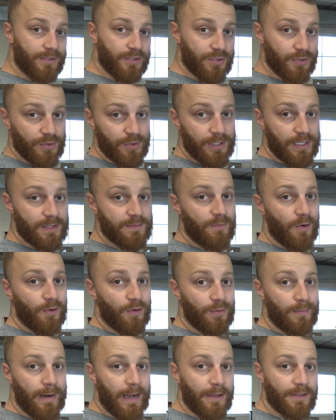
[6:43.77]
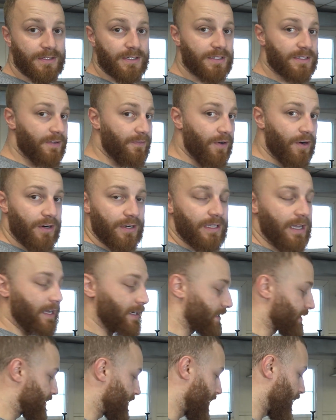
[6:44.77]
to these motor mounts because I've already got
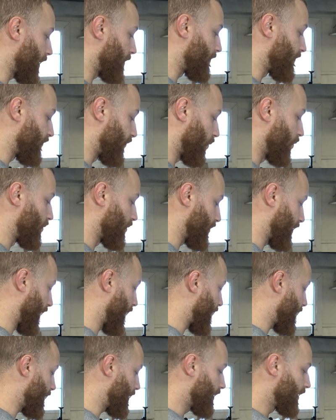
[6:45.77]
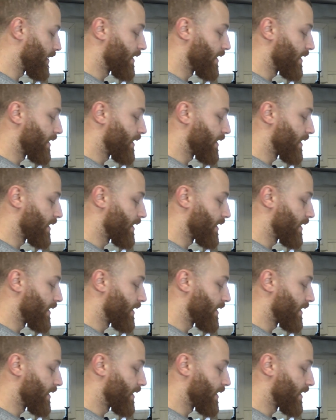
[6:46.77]
it set up for that.